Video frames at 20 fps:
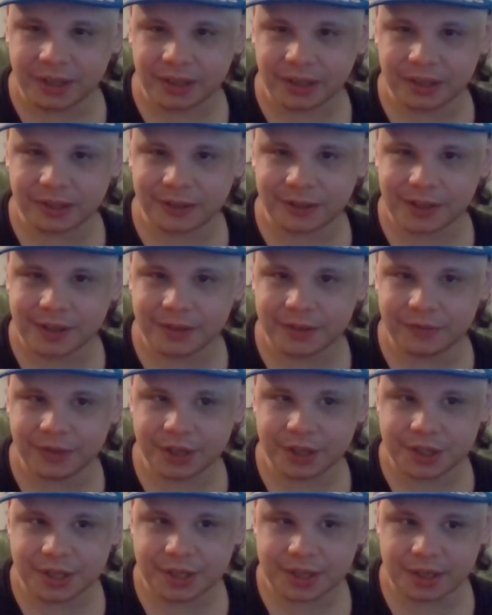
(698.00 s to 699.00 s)
uh,
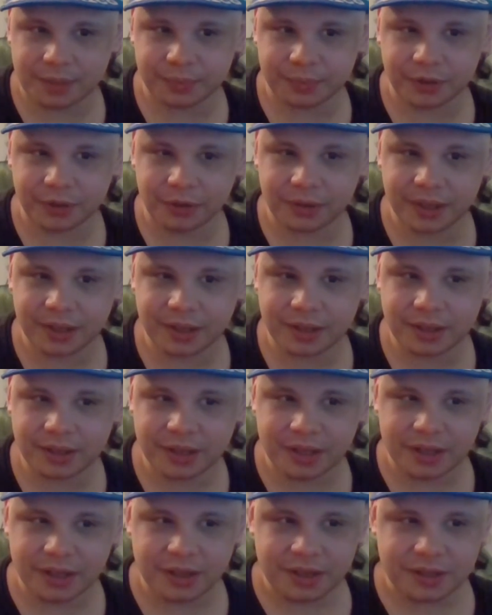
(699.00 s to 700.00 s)
finishes uploading.
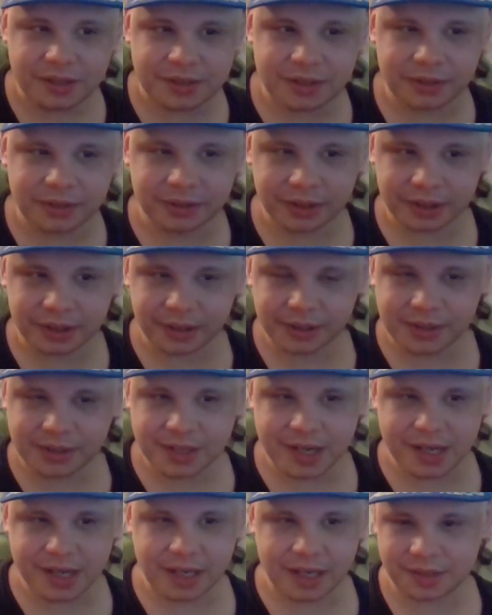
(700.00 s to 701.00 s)
So uh,
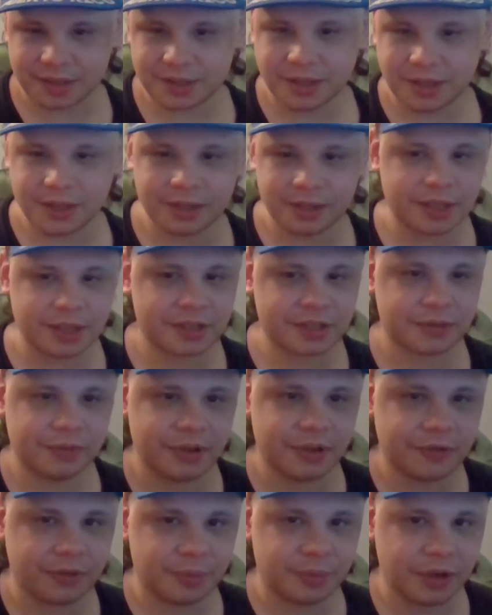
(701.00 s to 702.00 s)
yeah, I'll see you next
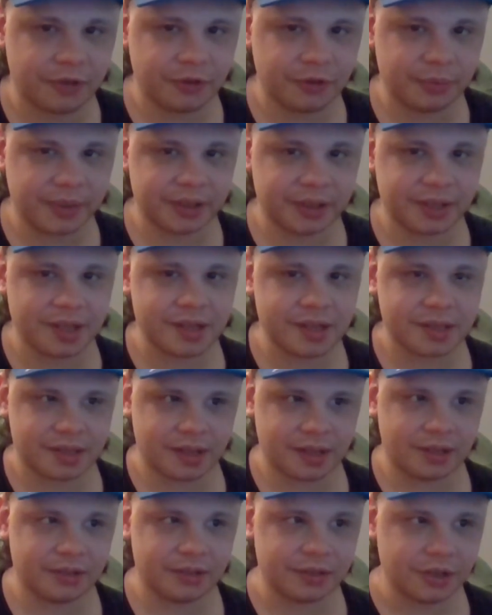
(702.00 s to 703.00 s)
week for Marvel Mondays,
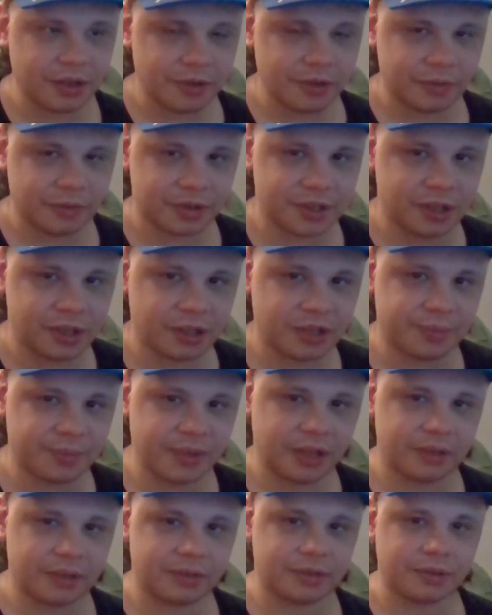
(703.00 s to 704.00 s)
and we'll talk
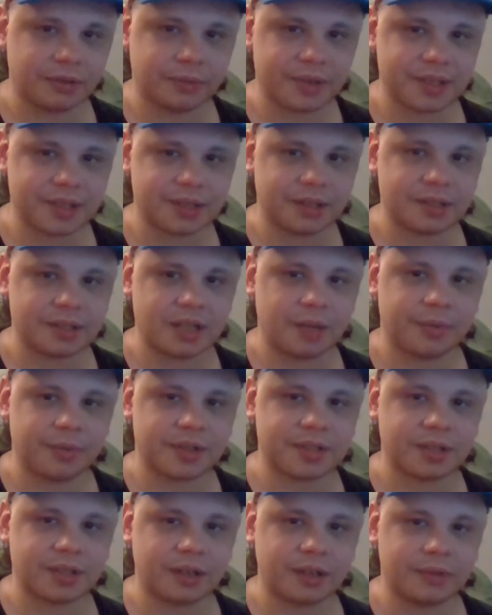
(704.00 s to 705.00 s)
about the rest of the
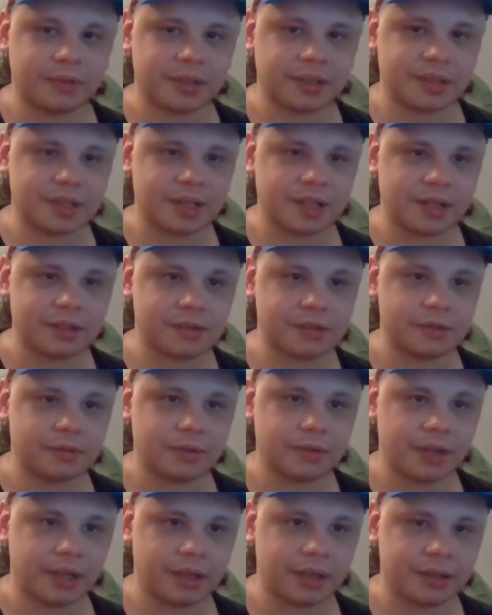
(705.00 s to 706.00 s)
topics that I wanted to get
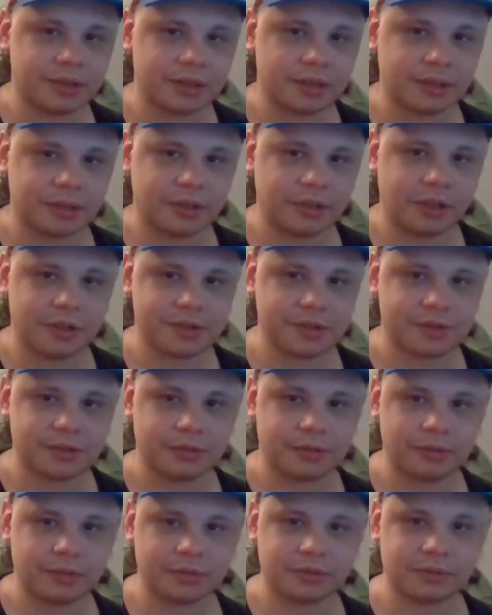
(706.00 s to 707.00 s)
to, and uh,
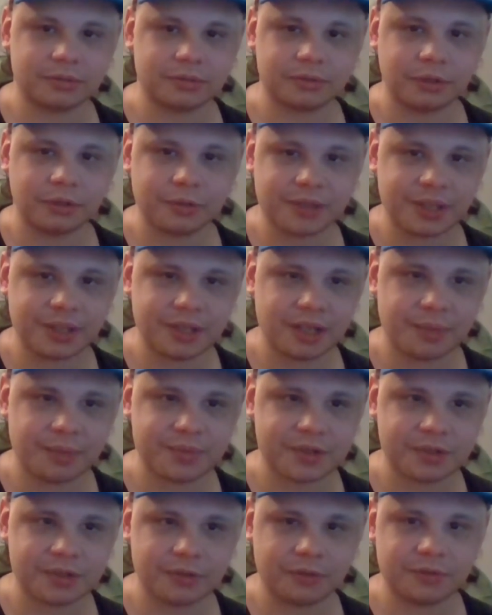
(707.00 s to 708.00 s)
also Loki
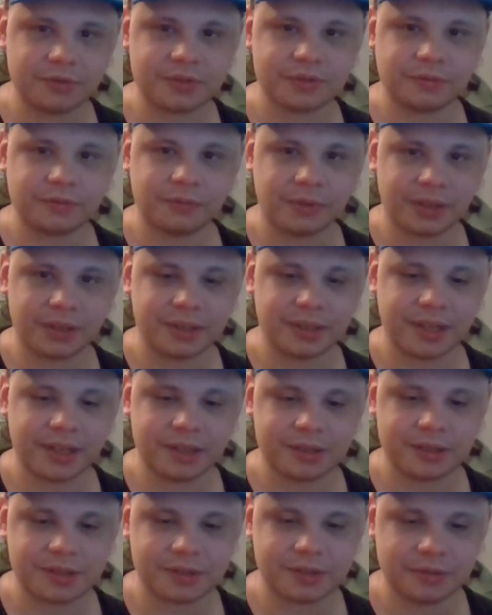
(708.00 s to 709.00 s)
episodes one
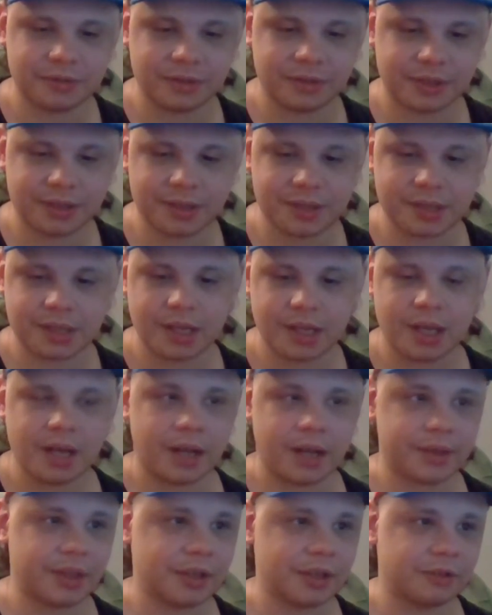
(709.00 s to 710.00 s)
and two, because
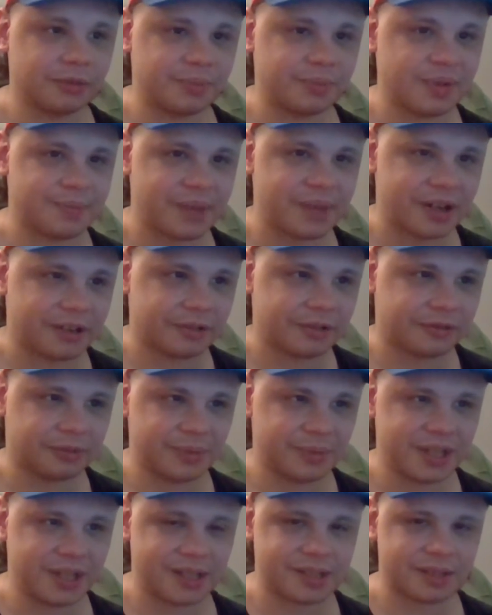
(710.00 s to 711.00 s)
I think it would be better for
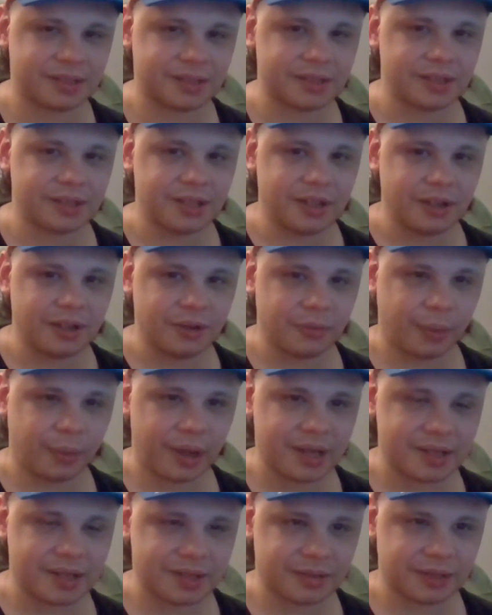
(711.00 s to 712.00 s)
me to
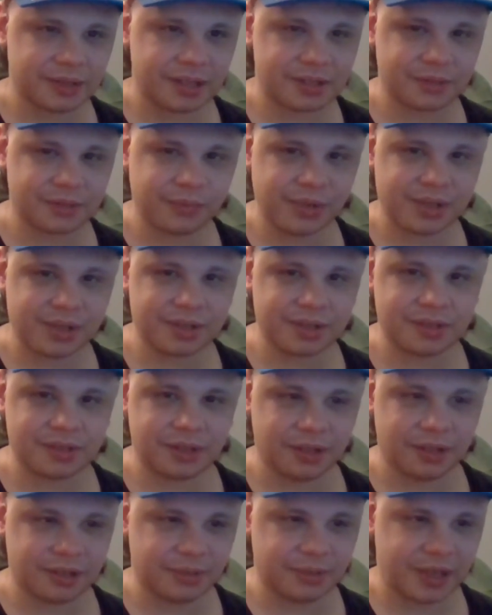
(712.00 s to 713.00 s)
wait until next week to
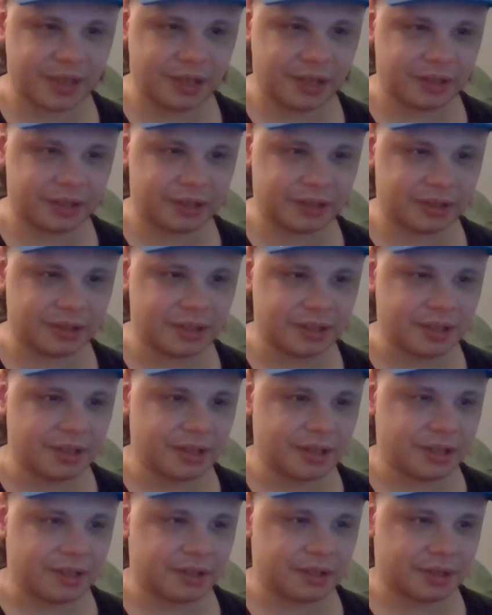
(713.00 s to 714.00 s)
talk about
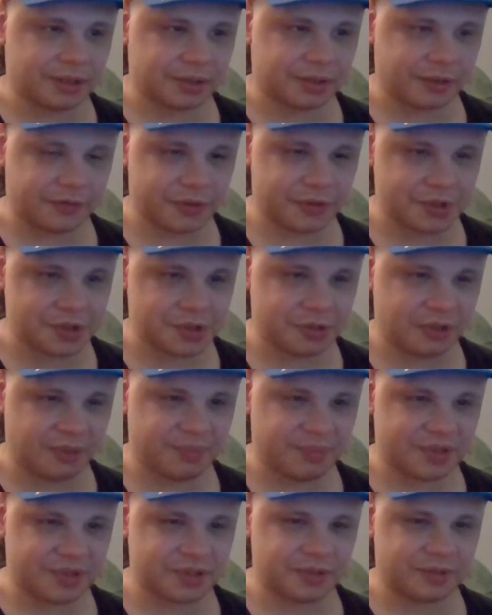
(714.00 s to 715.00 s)
uh, uh, the first two
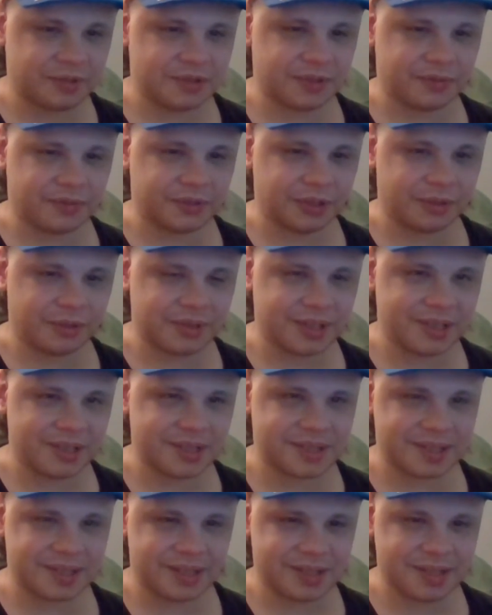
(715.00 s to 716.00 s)
episodes of Loki,
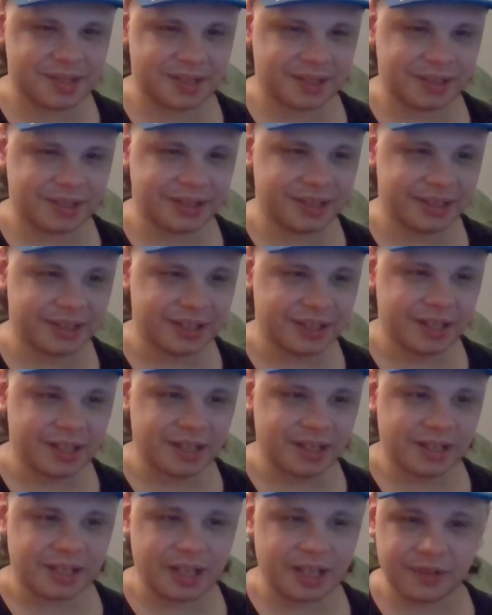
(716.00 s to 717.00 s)
since
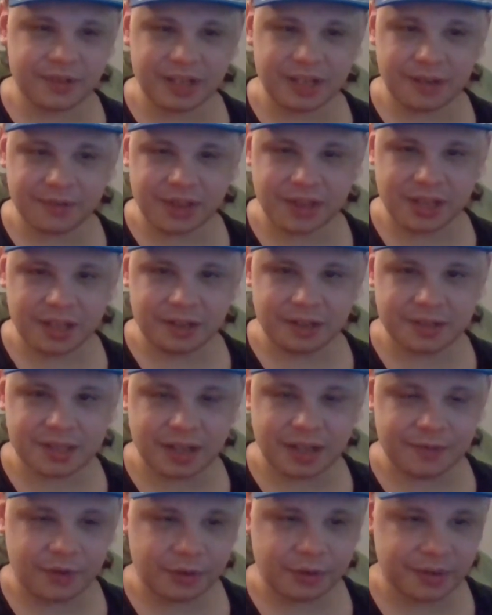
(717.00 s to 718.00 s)
given everything else
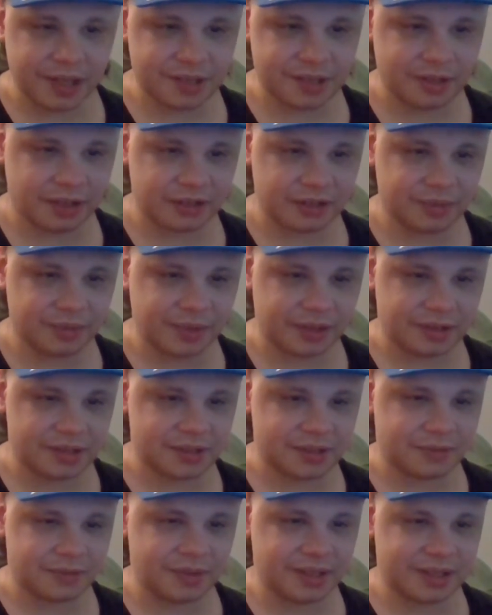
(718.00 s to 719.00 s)
I've already talked about
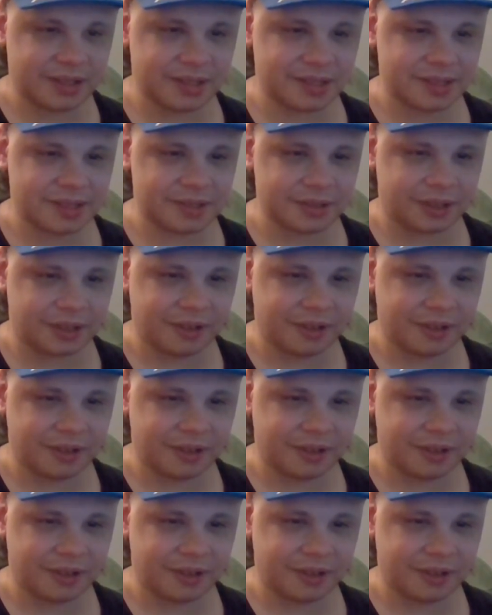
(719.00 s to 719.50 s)
this week, it's